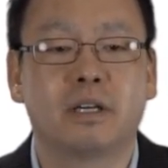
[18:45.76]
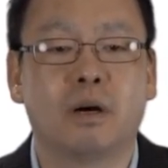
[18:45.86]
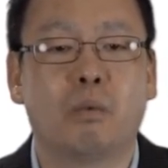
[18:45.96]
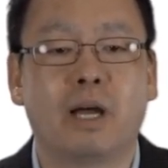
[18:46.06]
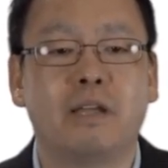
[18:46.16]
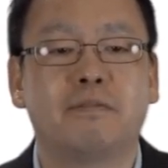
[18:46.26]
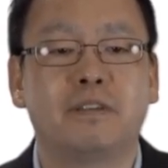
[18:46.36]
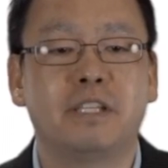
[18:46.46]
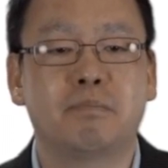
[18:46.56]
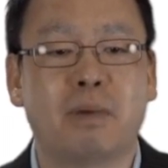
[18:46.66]
A wife
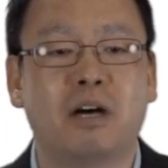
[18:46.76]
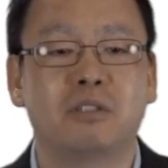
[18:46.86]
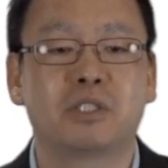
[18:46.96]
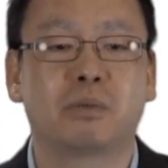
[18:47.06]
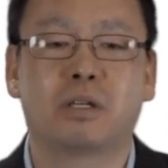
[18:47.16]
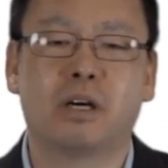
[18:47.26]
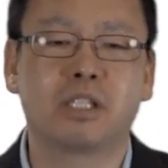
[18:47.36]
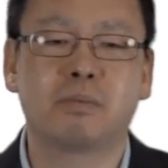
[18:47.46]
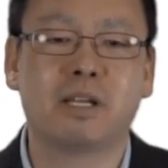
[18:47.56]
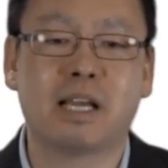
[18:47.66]
is bound to her
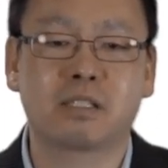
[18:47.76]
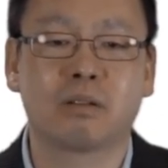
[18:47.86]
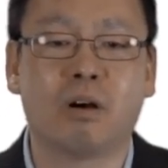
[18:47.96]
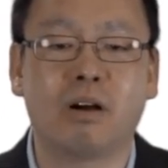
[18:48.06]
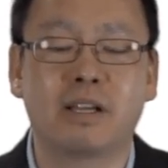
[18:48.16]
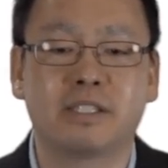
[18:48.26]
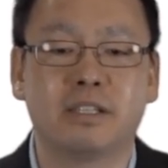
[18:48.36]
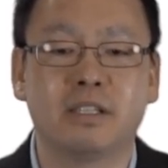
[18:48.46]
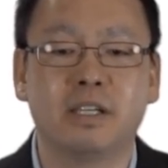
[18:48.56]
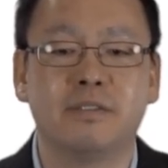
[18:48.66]
husband as long as he
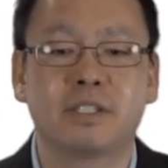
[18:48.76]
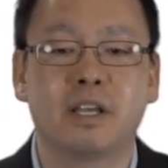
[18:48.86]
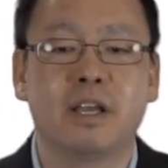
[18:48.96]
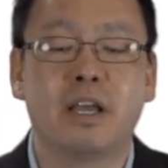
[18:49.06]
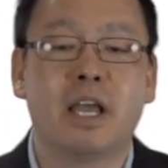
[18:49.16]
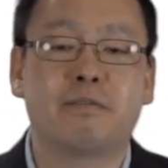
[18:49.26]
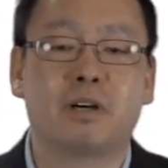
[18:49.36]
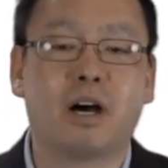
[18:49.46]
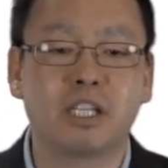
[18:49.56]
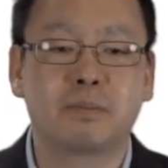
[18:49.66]
lives. If
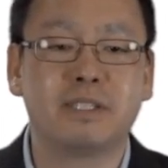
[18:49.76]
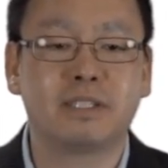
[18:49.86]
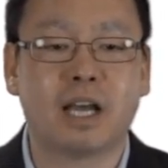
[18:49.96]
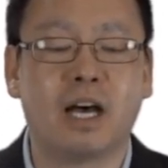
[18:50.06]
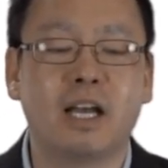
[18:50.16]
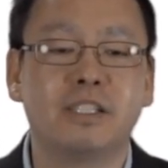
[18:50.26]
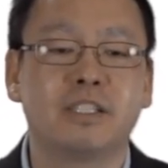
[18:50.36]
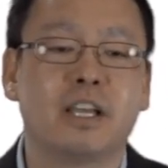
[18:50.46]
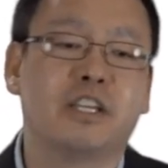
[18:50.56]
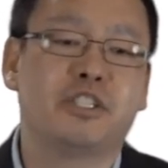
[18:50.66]
her husband
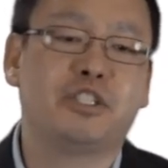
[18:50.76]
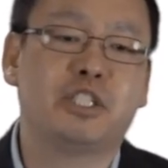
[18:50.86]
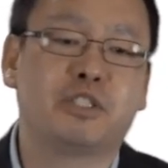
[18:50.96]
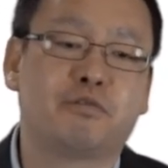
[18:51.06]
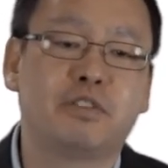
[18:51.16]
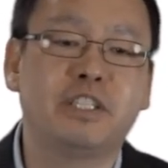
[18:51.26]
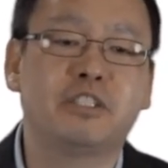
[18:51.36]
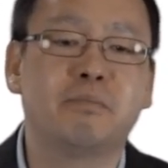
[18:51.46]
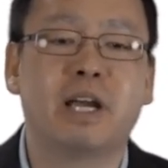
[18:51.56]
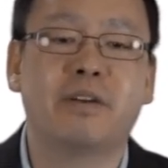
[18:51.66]
dies, she is free
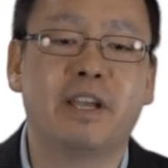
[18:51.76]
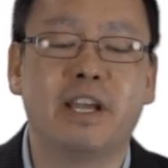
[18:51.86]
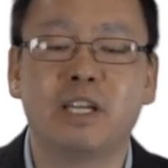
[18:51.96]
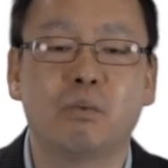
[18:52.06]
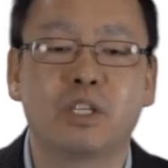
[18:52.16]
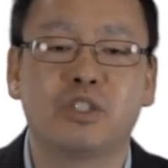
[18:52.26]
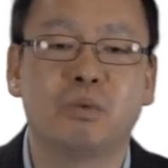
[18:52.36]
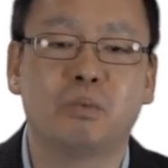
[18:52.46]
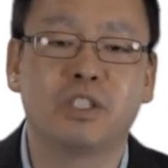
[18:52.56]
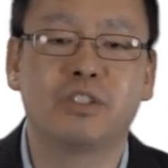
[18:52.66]
to marry anyone she
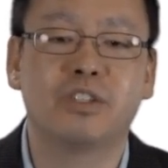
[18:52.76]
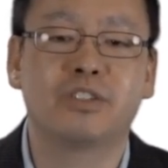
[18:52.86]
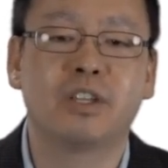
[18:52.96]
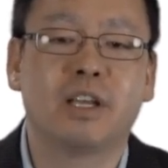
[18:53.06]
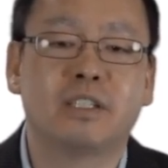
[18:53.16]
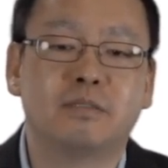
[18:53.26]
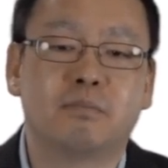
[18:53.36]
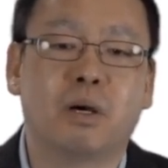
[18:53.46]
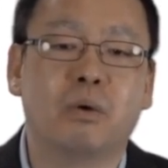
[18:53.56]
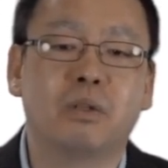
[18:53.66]
wishes,
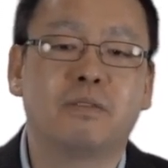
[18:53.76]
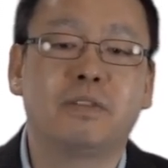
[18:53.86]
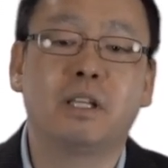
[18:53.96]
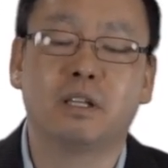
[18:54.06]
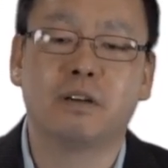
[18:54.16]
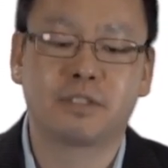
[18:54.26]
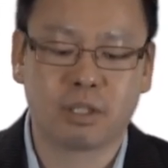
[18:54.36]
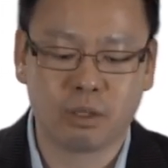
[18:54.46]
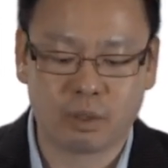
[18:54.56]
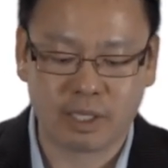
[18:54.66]
but only if he loves
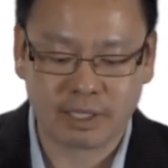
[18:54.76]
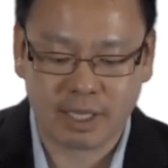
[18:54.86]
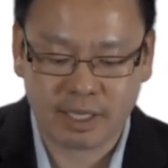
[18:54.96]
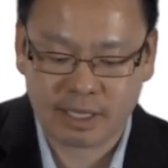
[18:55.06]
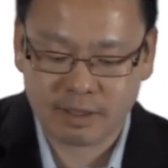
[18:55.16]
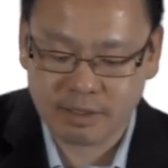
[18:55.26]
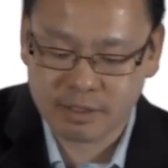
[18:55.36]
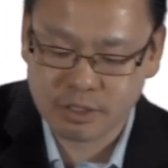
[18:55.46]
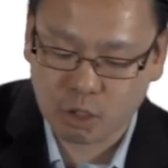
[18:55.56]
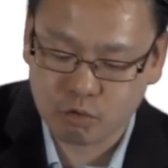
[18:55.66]
the Lord. Again, I think
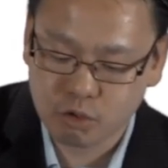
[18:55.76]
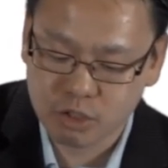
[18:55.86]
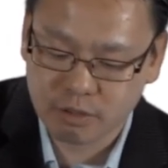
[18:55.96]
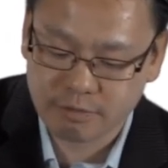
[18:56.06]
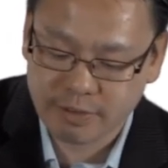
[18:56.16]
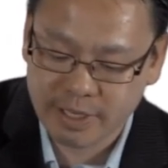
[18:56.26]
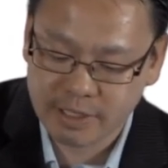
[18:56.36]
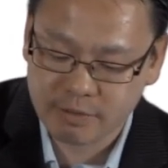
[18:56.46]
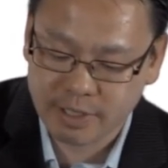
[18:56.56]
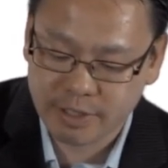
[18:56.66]
this is a crucial
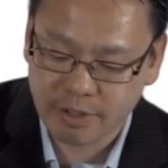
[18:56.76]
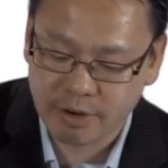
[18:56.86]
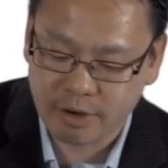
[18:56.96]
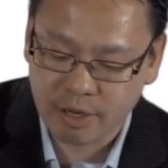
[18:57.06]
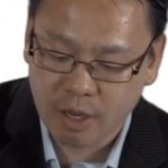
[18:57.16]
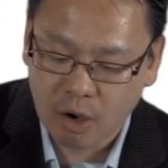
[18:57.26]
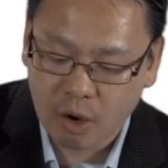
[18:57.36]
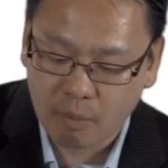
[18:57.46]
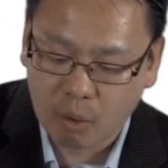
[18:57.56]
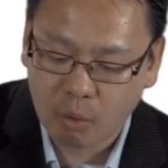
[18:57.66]
phrase right here.
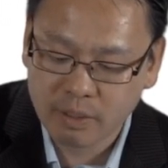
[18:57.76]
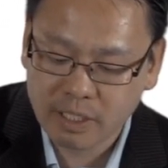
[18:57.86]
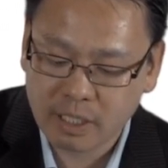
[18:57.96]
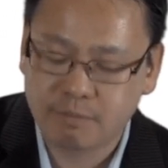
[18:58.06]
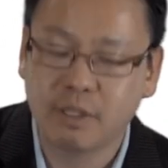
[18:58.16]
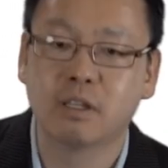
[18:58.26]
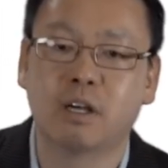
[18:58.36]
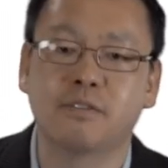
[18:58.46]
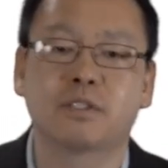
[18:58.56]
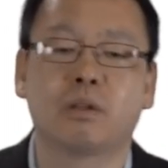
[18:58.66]
Only if he
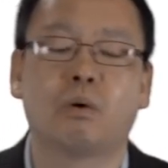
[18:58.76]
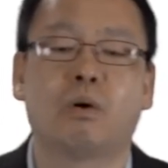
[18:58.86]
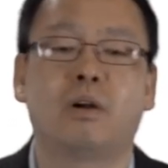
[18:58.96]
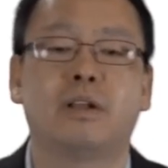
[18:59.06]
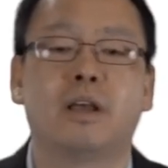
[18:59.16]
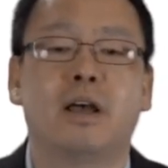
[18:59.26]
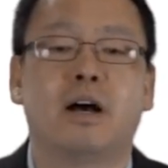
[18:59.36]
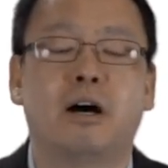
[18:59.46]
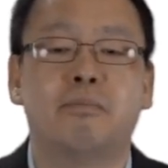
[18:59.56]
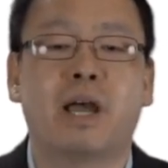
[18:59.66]
loves the Lord.
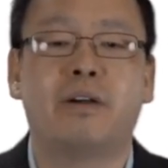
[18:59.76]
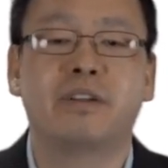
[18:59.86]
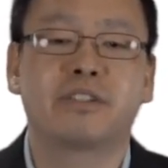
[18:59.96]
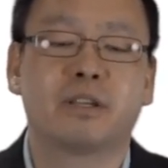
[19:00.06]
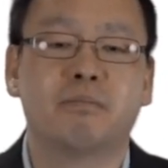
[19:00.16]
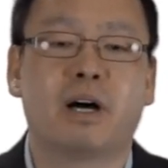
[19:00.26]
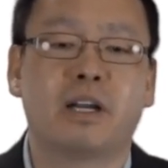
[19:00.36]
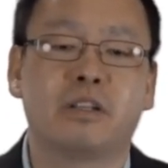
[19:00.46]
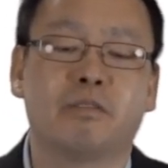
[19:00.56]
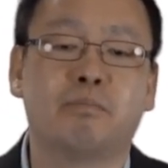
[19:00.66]
Marrying
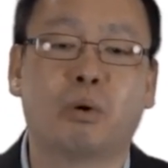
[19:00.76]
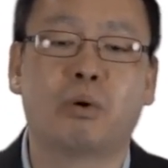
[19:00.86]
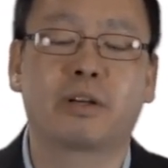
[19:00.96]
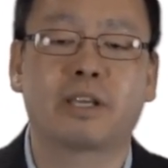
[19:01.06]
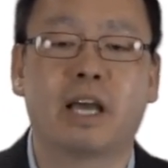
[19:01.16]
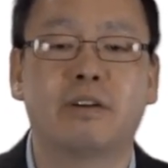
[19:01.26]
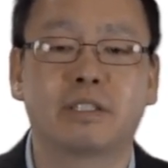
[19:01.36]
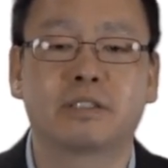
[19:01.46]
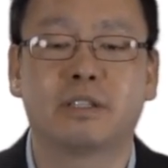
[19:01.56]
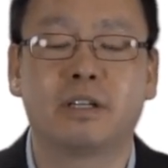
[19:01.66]
somebody of poor
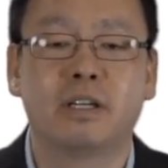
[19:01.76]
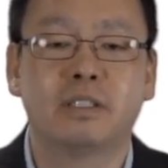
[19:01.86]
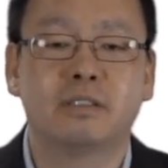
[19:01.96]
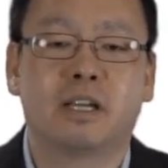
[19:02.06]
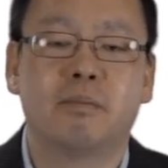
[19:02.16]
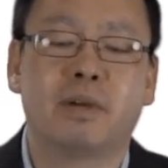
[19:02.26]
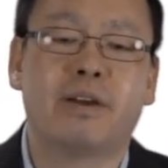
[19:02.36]
character, and